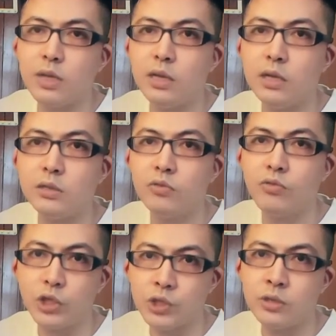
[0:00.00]
a little
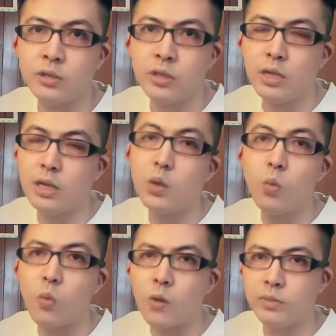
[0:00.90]
richer, a little
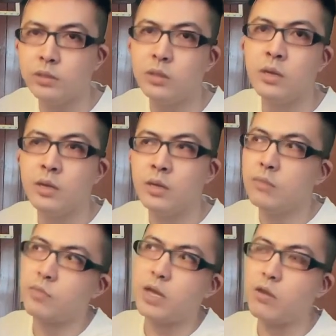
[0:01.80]
warmer by